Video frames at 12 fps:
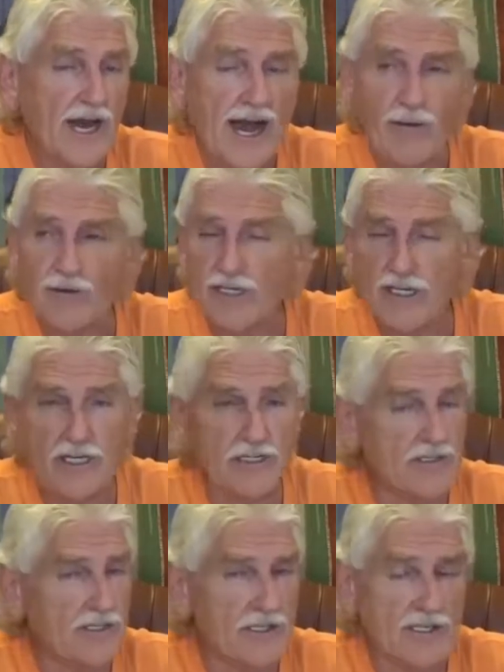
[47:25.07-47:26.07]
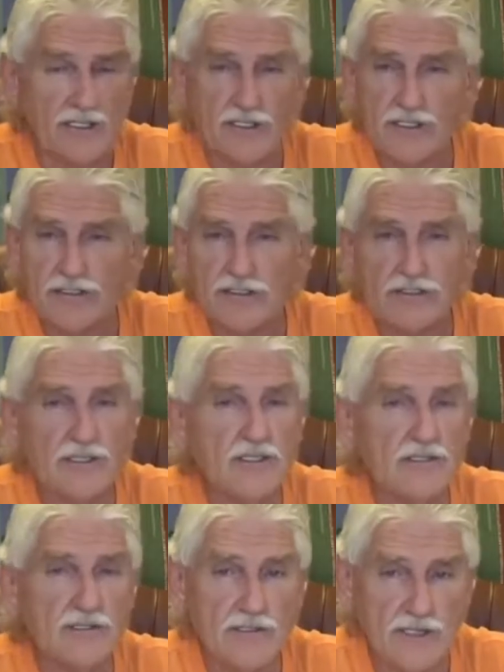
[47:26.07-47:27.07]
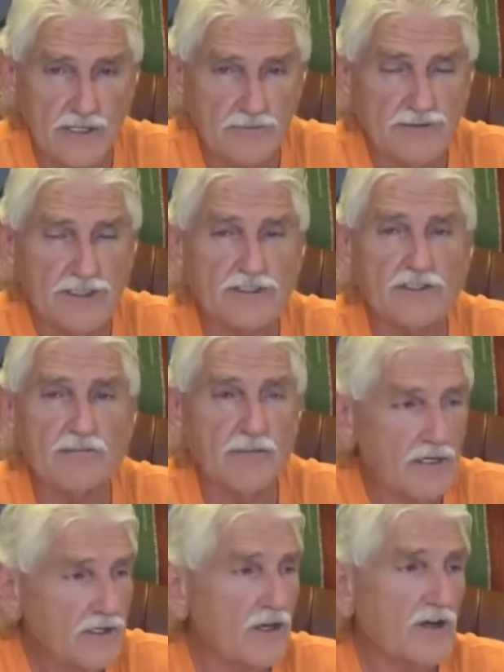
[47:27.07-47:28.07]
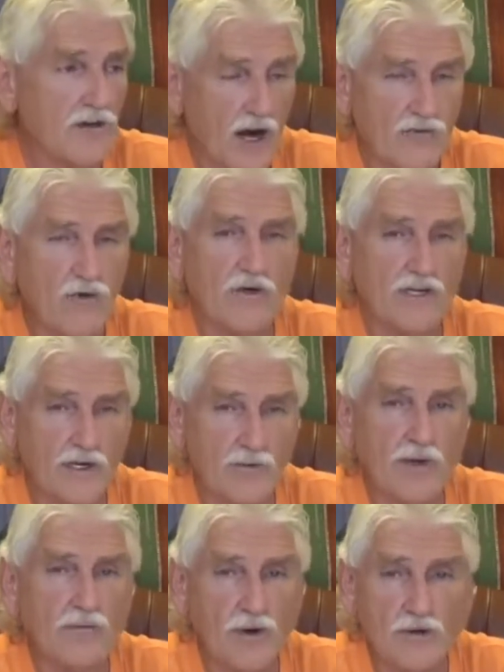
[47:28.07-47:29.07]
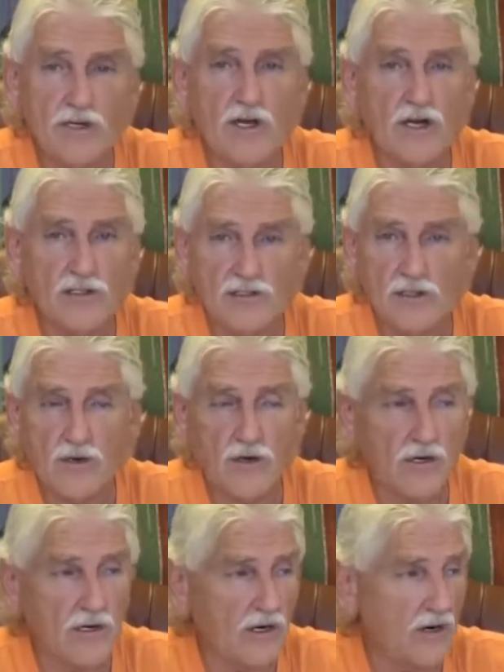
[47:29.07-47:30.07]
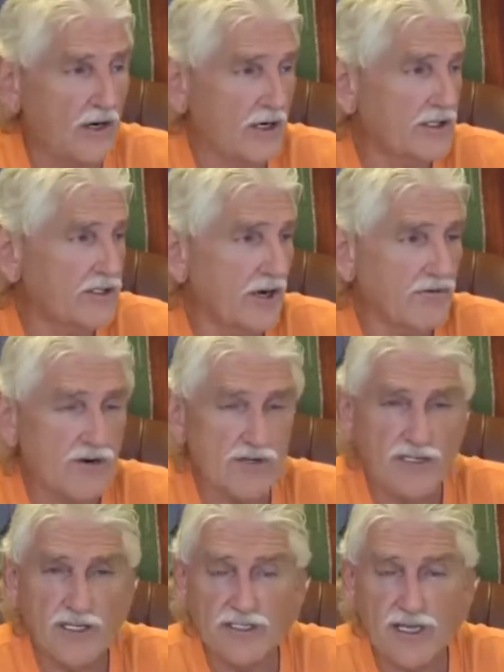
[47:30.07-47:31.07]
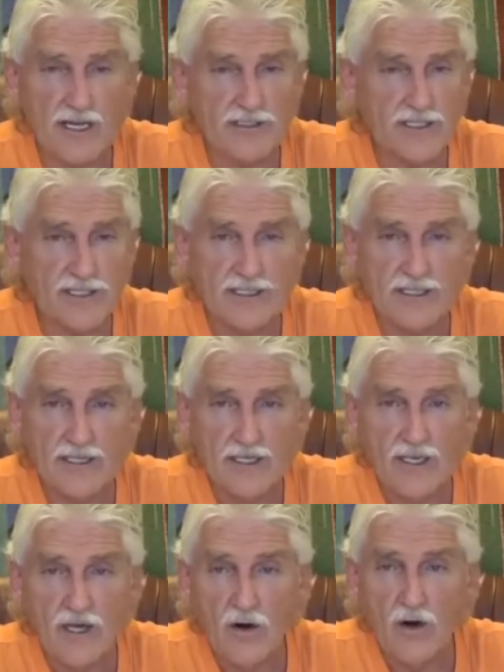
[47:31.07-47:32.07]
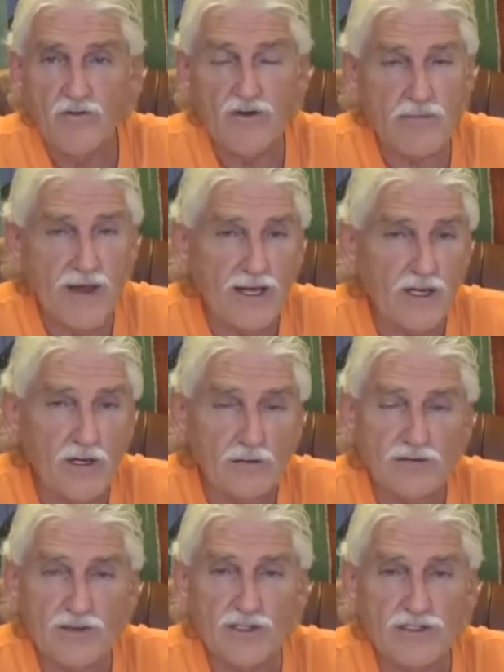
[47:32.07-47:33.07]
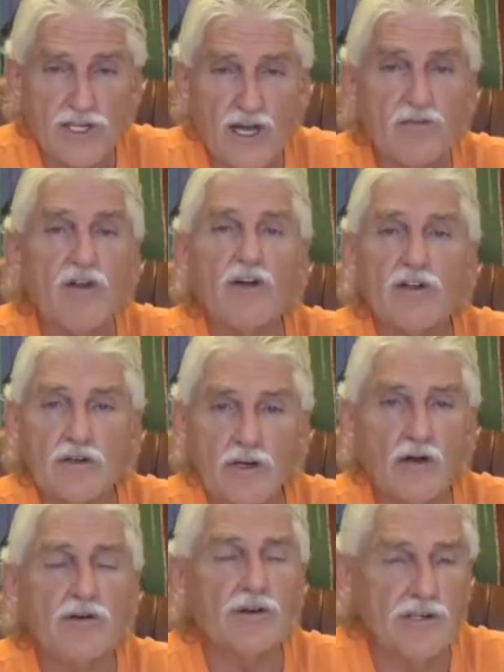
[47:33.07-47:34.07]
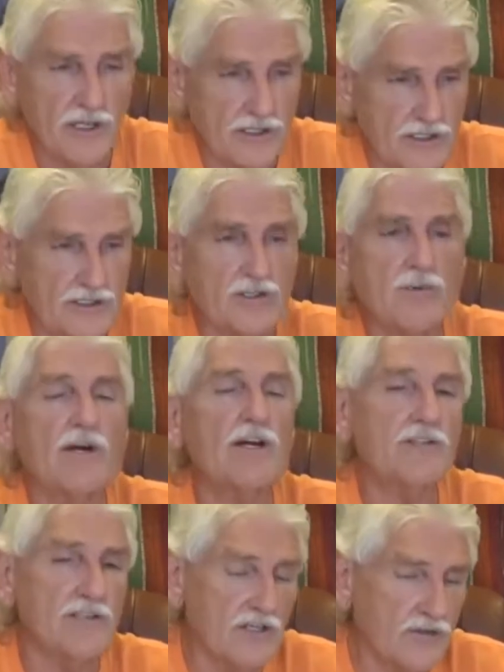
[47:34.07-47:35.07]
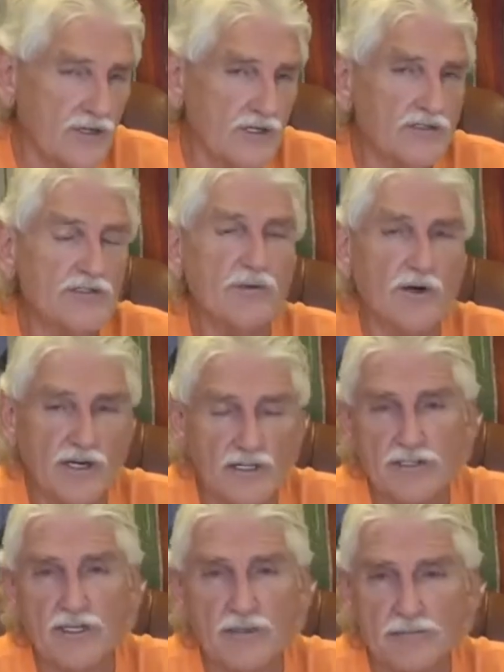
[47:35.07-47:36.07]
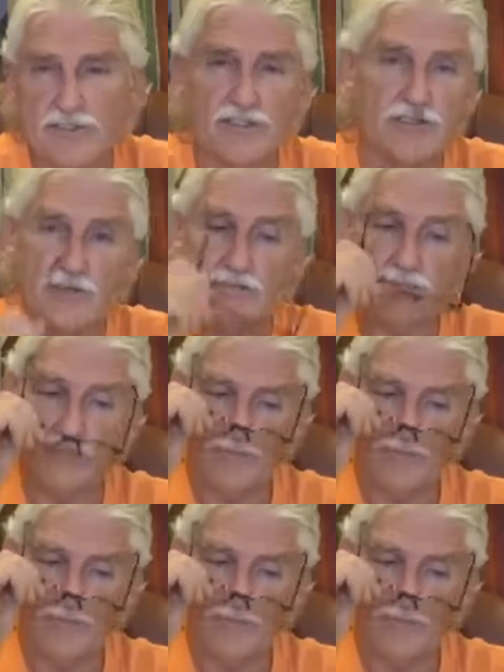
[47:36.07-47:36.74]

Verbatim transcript: I would get into the kidneys, the lymph system, you know, our 14-week protocols, or at least our first detox kit. Or if you're making herbs for yourself, you know your kidneys, you want to hit the adrenals, you want to hit the lymph system.